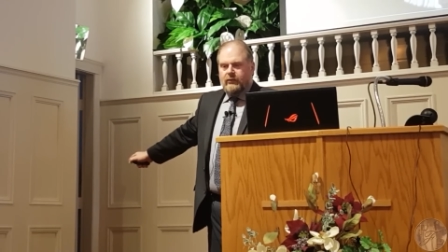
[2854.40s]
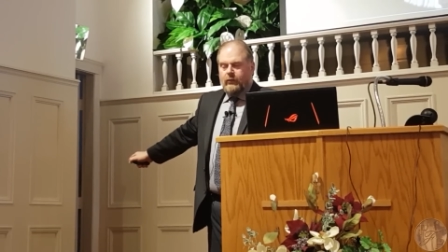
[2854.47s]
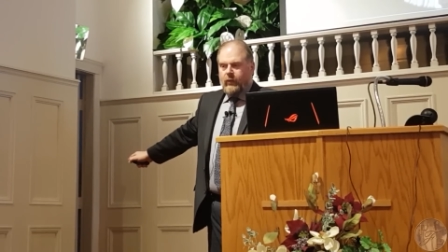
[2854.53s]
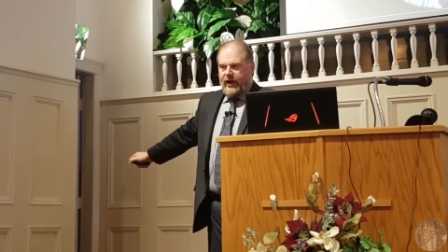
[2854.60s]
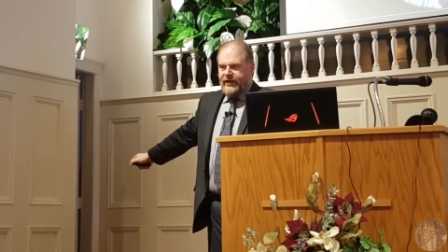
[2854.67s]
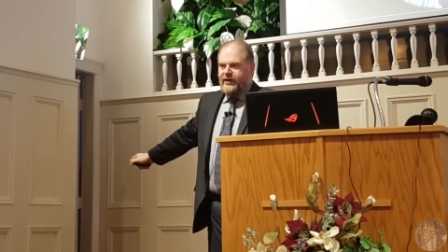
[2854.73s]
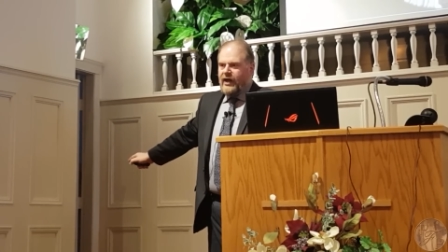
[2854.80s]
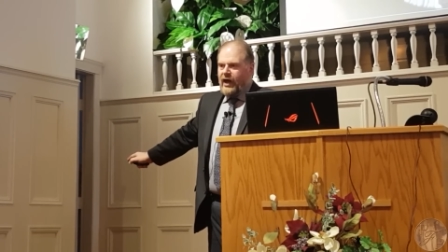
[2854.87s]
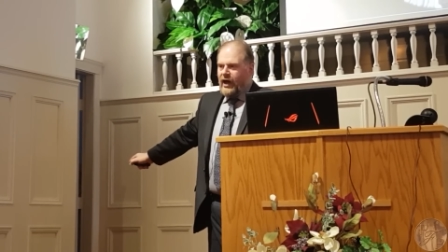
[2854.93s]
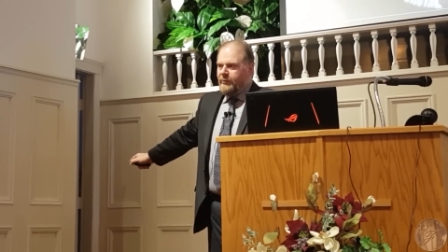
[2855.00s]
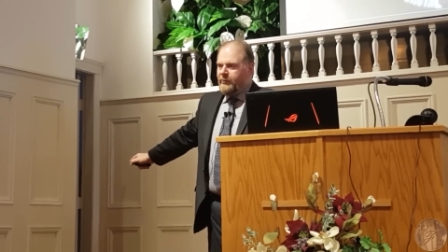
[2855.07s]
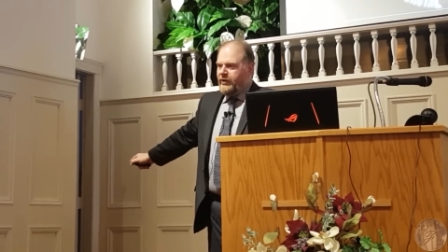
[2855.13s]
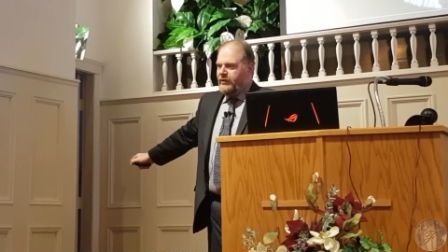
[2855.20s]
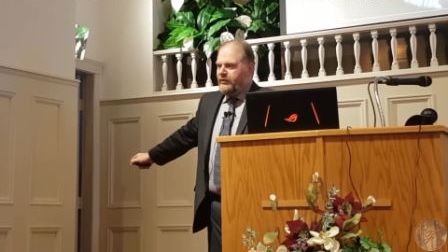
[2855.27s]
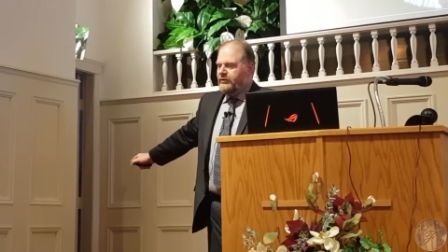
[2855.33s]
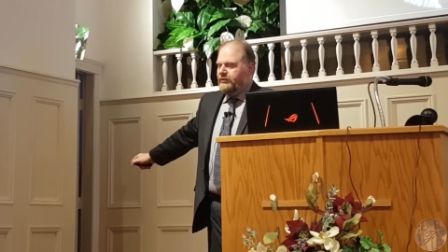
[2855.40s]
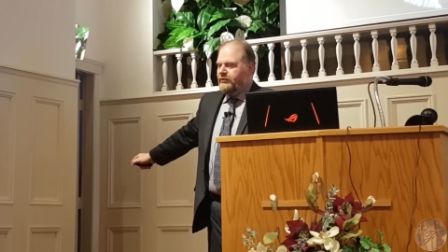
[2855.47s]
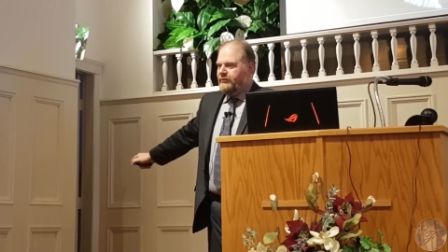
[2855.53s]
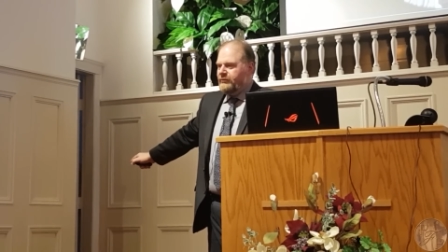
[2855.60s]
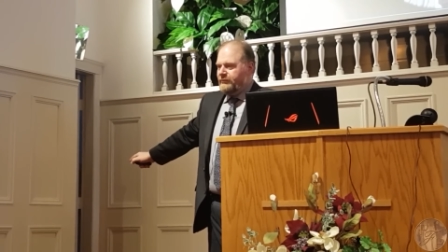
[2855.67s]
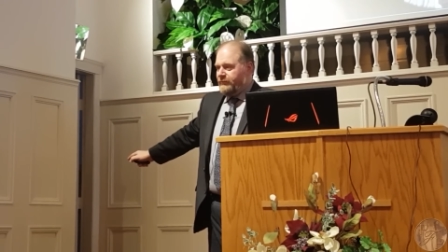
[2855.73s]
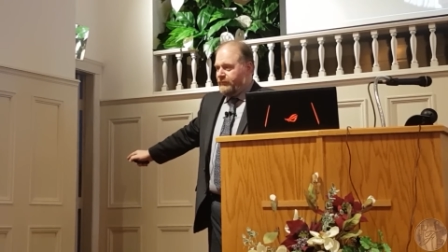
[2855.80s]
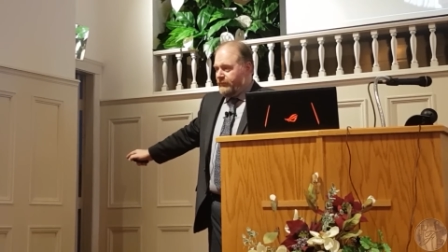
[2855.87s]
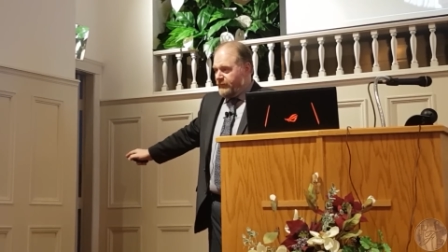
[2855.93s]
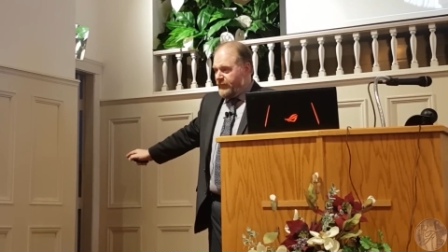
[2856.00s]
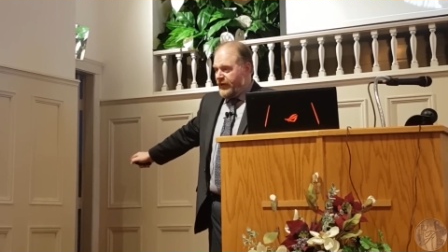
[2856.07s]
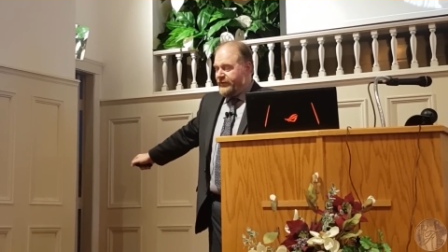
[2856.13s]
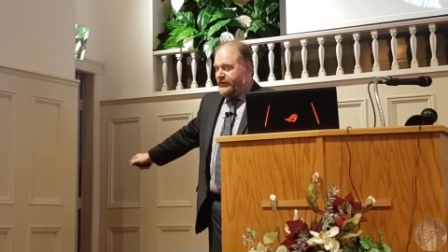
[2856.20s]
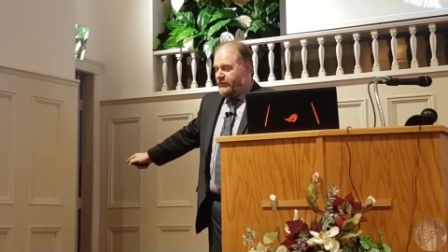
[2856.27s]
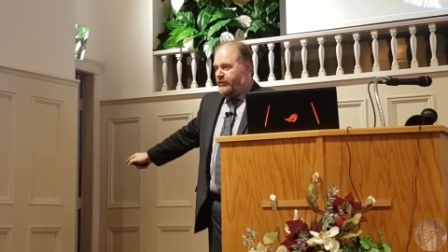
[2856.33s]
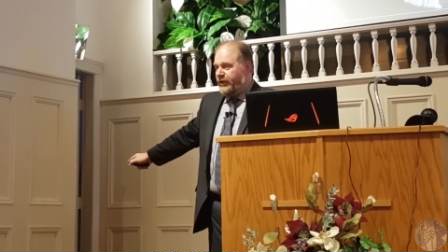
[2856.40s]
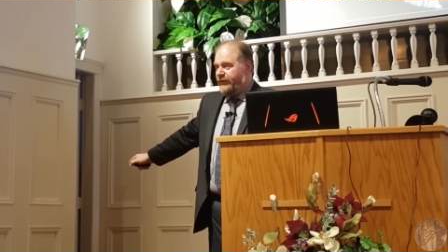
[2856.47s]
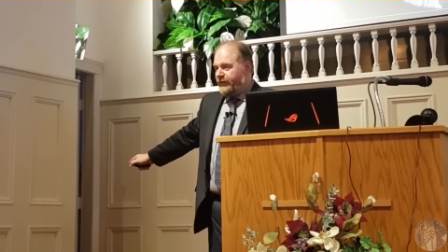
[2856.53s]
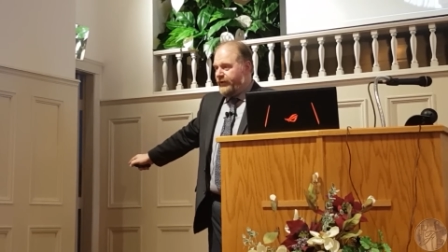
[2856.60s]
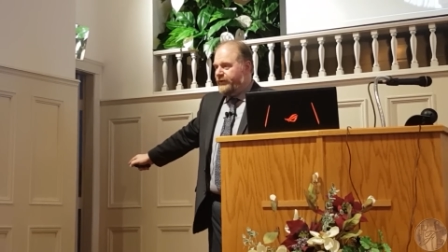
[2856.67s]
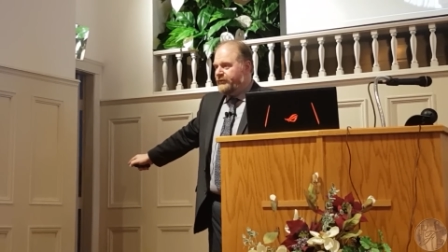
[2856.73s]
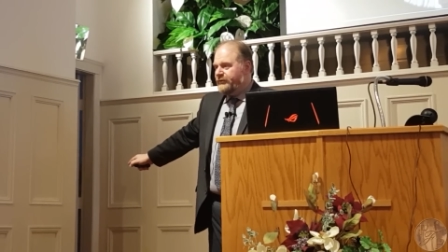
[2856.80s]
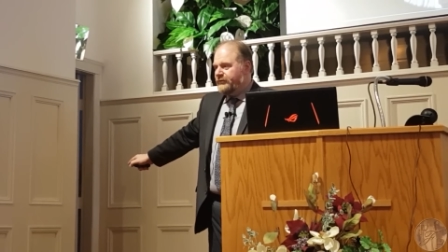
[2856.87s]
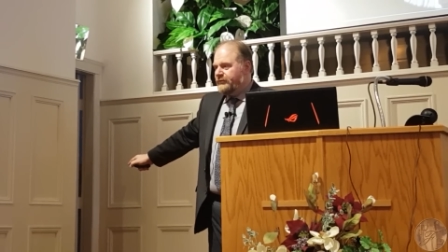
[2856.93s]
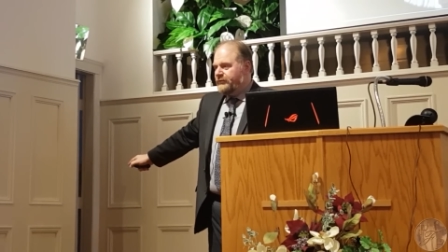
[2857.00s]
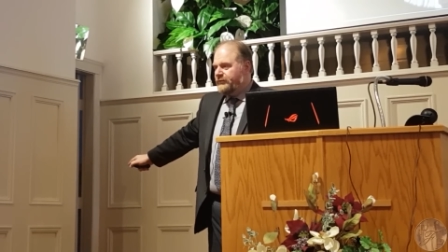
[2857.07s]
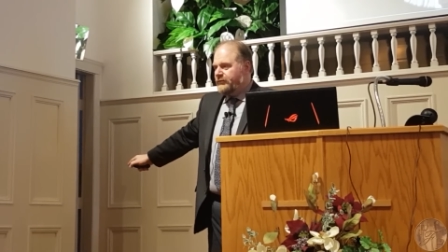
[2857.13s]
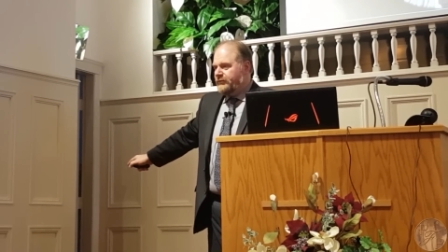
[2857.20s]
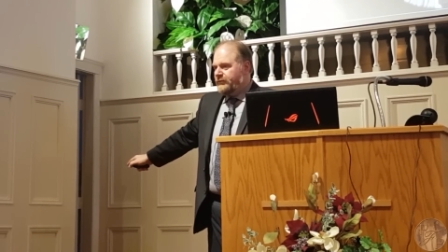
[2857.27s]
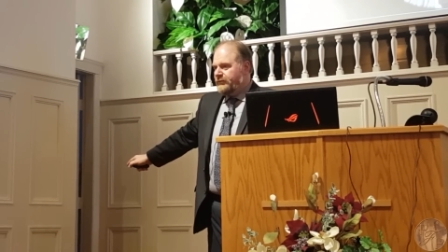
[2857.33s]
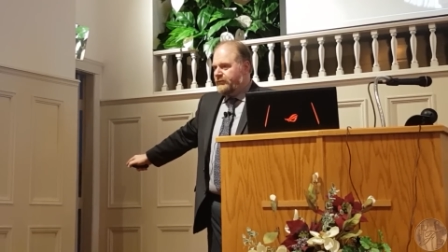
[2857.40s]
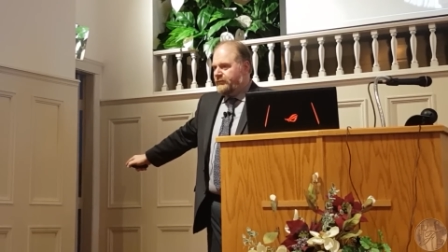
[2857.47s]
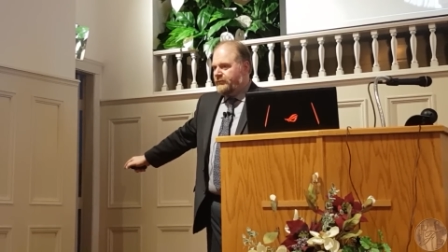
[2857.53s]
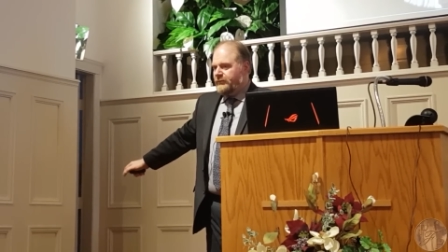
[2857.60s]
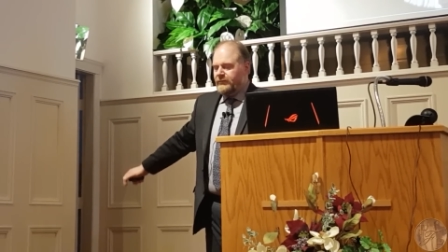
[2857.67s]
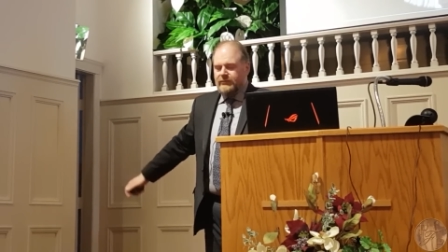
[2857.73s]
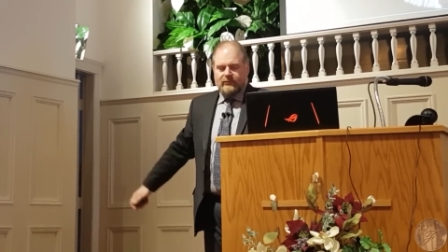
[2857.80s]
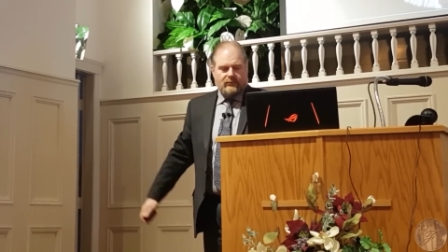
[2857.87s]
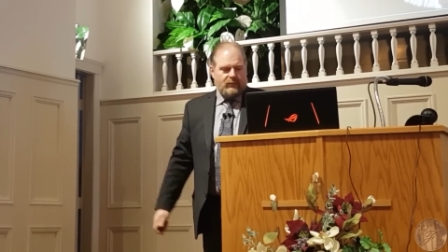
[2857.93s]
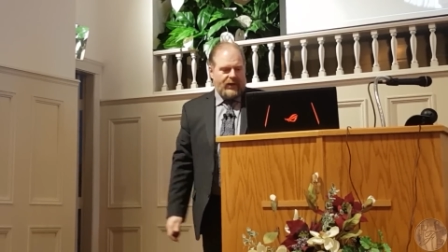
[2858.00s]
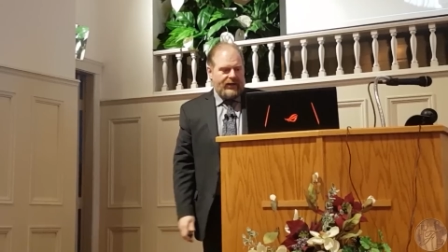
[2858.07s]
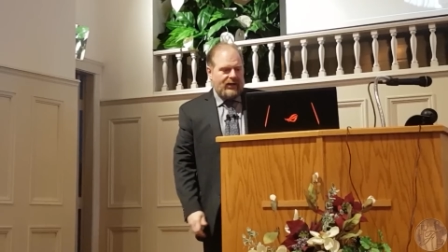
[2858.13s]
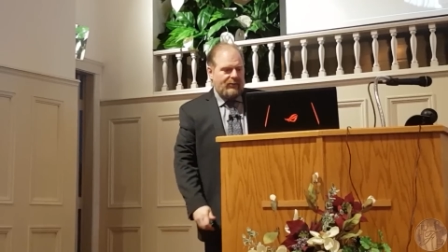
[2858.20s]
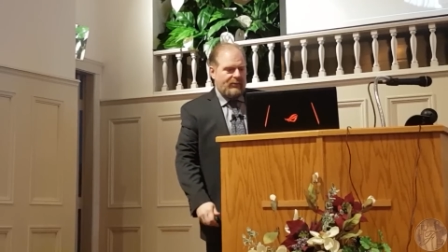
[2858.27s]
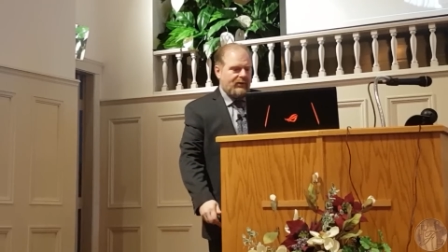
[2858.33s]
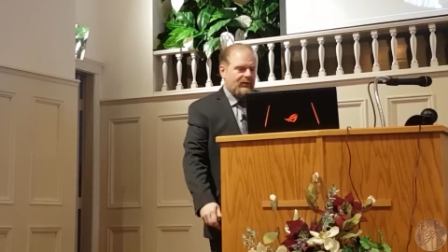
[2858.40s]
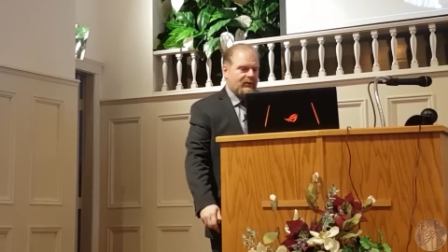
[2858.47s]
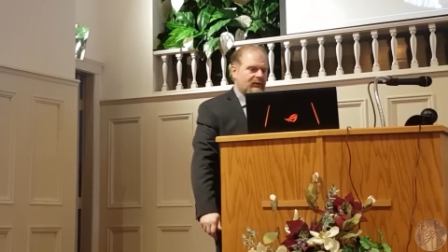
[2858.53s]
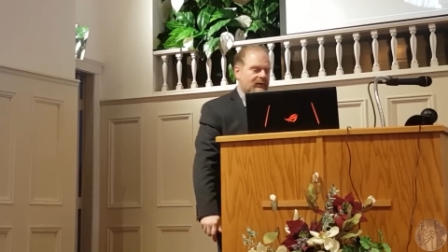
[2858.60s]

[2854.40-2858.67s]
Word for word: Wake up, my dear brethren. Wake up.